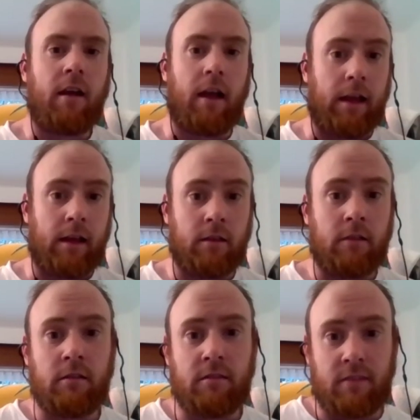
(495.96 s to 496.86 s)
okay, this
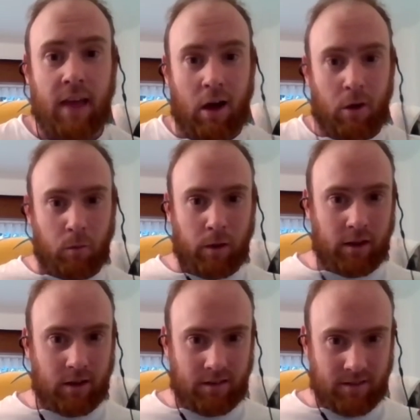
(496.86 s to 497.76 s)
is how we
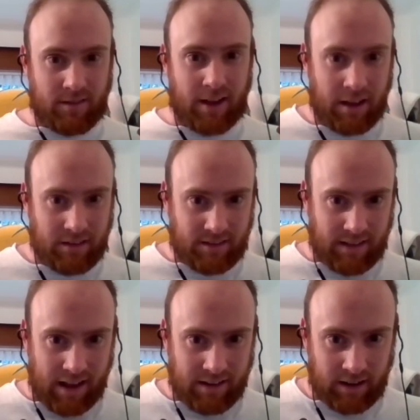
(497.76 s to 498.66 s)
can
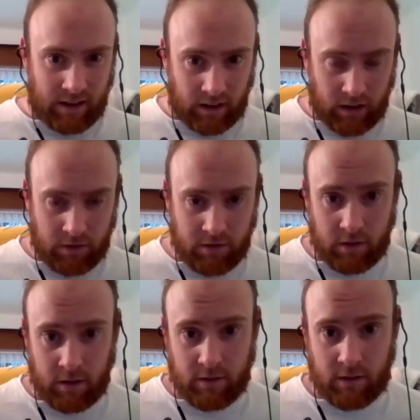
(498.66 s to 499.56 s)
understand it in English.
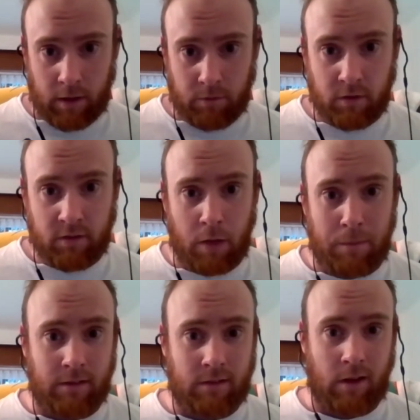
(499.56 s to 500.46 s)
And this gives us some
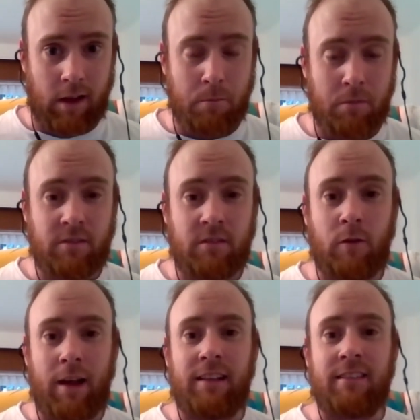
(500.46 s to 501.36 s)
insight. This is
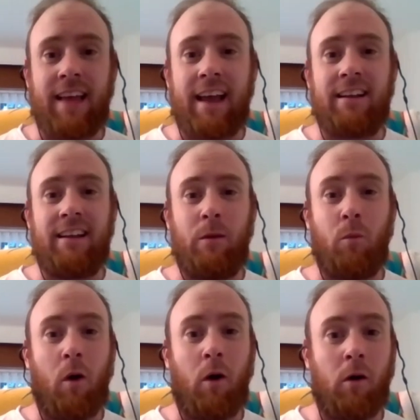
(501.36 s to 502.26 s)
not exactly
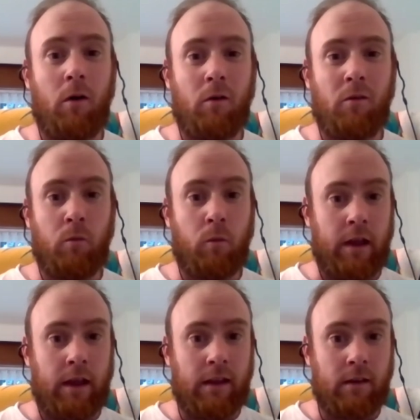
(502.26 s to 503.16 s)
what
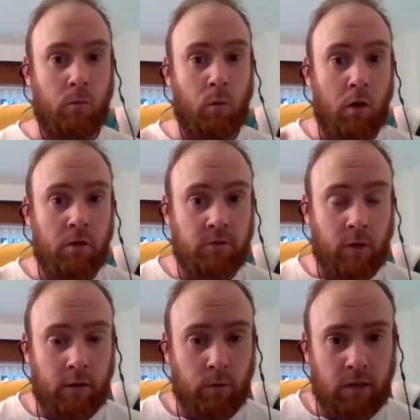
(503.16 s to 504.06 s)
we what the
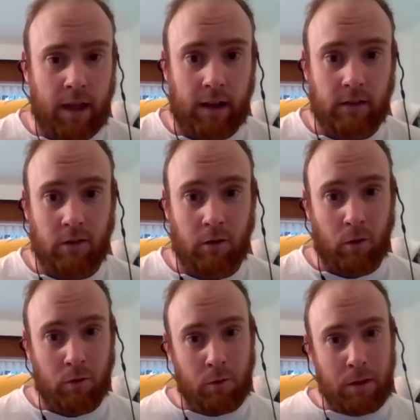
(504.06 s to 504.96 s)
Stoics were saying. So
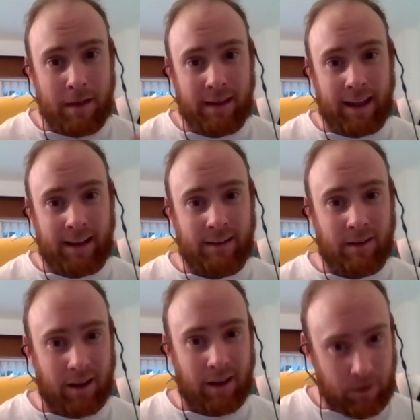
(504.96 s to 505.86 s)
although we may
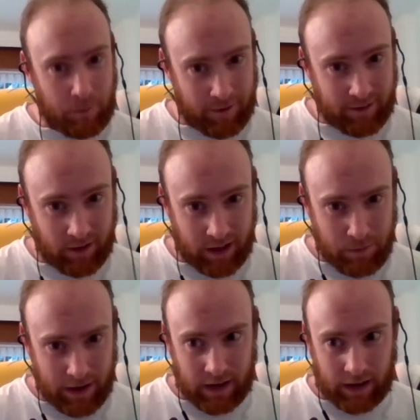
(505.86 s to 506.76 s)
gain a little bit of insight in the
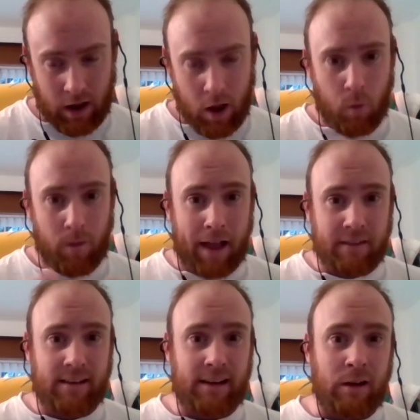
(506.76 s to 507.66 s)
beginning, we
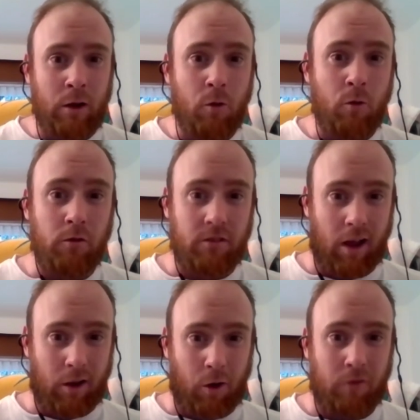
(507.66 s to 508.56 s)
actually lose a
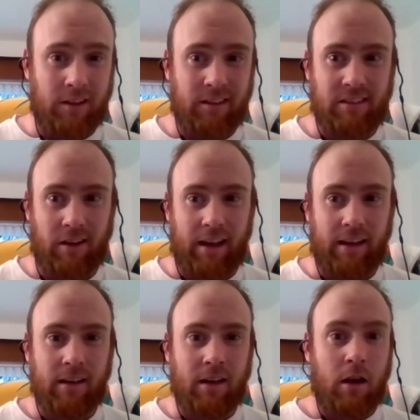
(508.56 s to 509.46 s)
lot of insight
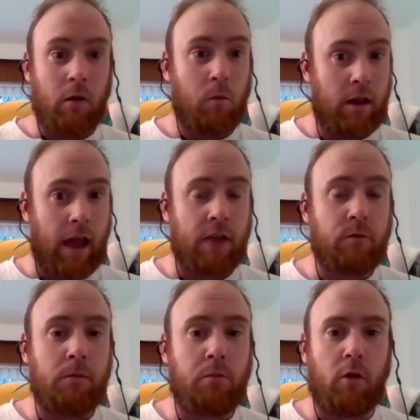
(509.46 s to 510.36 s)
when as
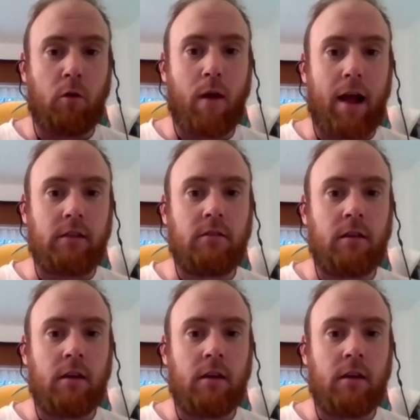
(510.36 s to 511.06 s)
we progress